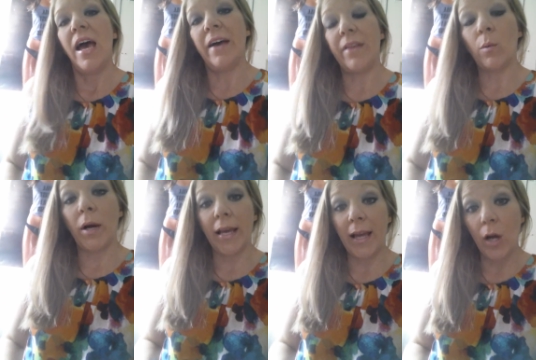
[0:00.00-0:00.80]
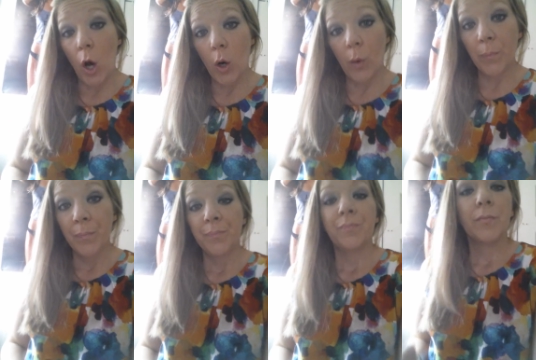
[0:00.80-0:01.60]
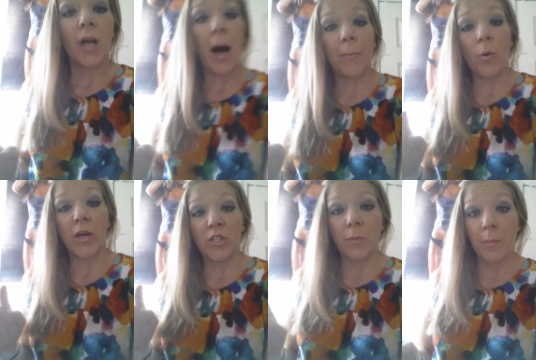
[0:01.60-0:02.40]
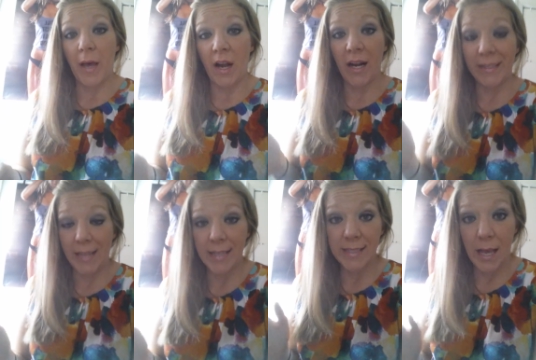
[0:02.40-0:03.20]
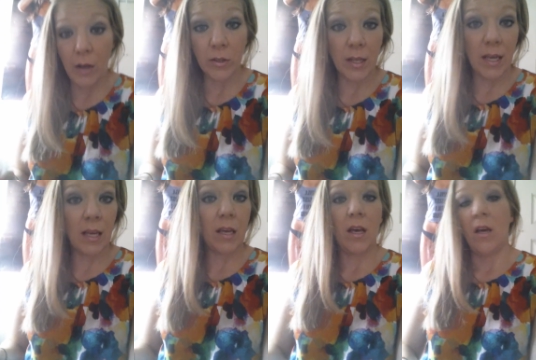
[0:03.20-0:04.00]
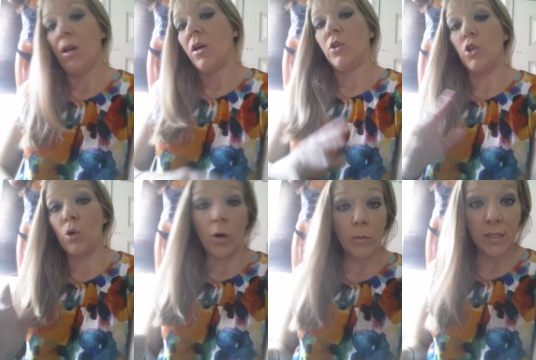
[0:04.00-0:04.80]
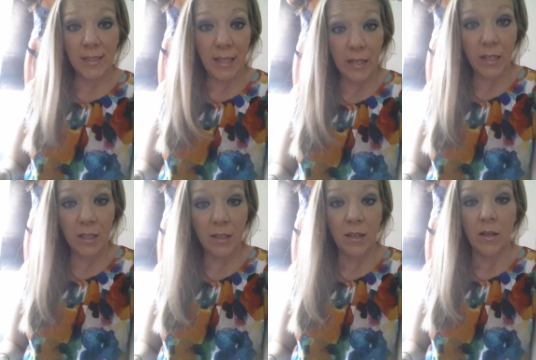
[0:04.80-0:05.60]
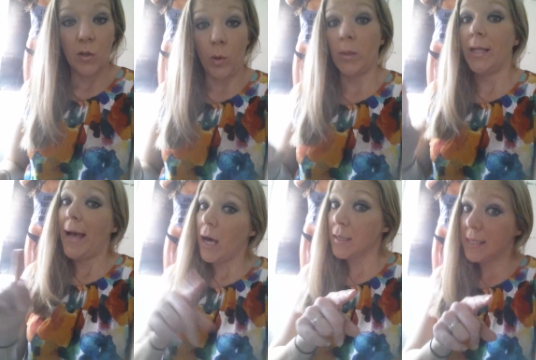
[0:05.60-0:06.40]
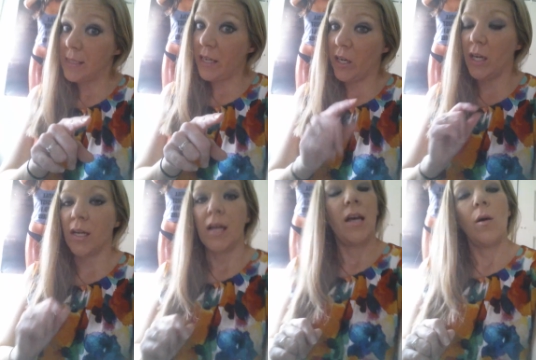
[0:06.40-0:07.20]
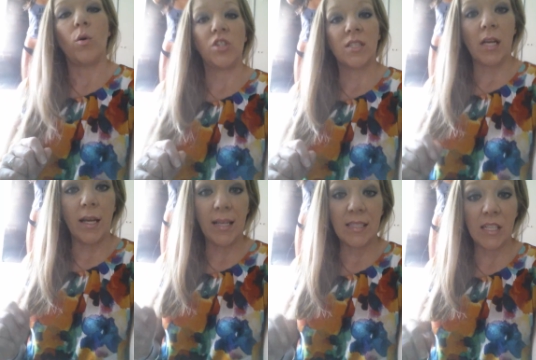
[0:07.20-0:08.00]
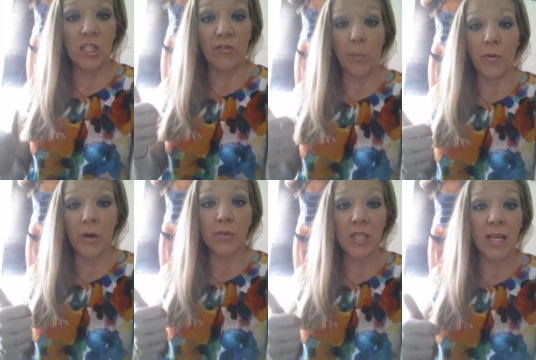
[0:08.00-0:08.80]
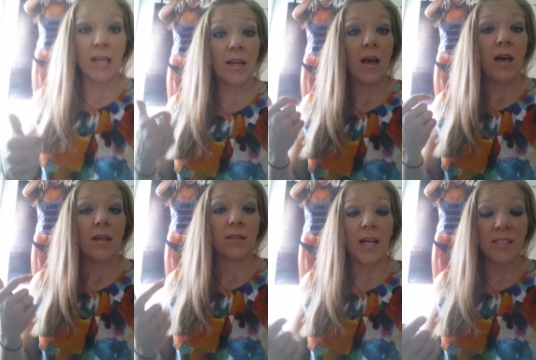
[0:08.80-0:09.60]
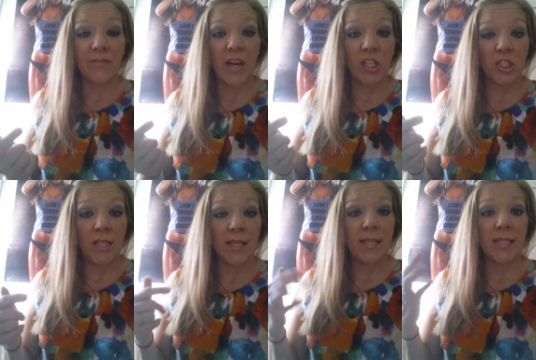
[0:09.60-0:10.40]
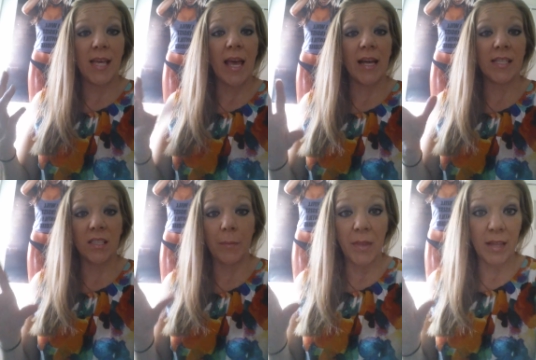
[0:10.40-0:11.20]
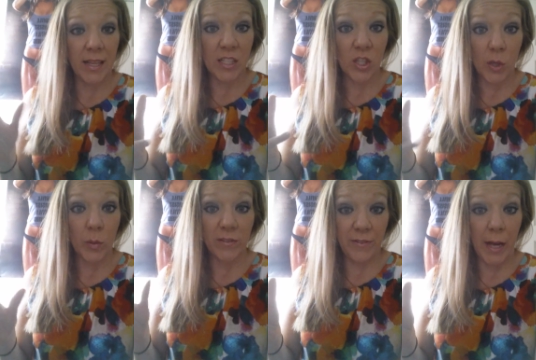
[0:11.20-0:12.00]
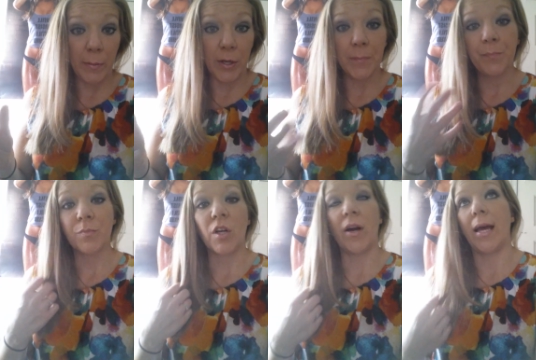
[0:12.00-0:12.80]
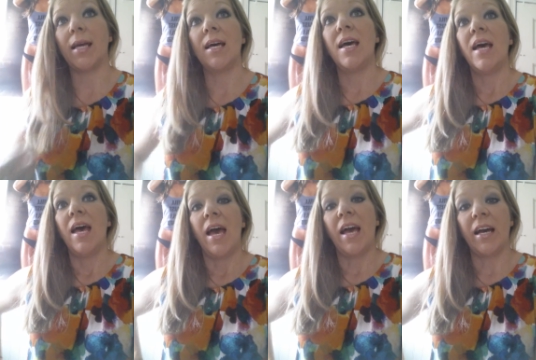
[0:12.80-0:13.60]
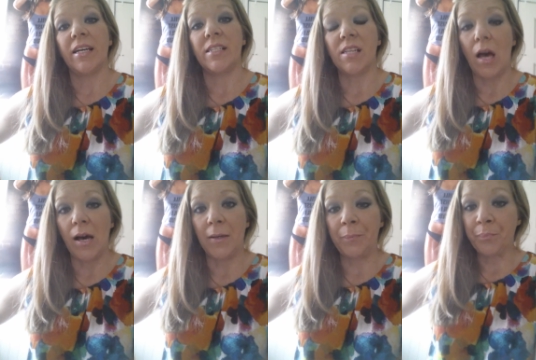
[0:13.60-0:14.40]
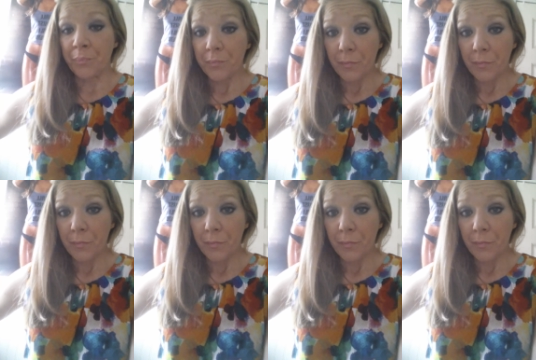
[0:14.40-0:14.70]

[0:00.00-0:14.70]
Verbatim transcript: And then when I get home, I'm going to prepare a nice healthy normal dinner, normal healthy dinner which is going to consist of a protein, lots of veggies, and something that's good with fiber. All right. And, um,